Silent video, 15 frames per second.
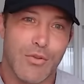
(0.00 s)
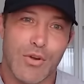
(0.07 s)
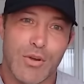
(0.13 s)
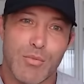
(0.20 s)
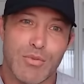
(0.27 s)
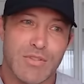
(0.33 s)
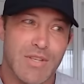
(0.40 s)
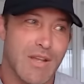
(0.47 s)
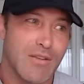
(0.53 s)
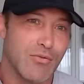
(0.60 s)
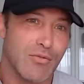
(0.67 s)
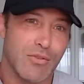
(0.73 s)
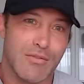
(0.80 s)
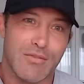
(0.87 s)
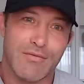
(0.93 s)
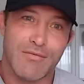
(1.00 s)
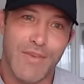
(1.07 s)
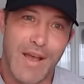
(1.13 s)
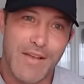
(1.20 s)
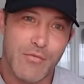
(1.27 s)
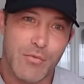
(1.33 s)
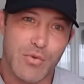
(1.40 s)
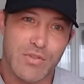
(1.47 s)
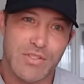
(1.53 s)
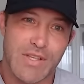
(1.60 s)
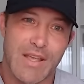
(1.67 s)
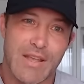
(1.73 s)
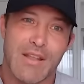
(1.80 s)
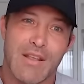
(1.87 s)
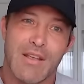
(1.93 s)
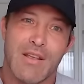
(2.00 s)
30% or even 5%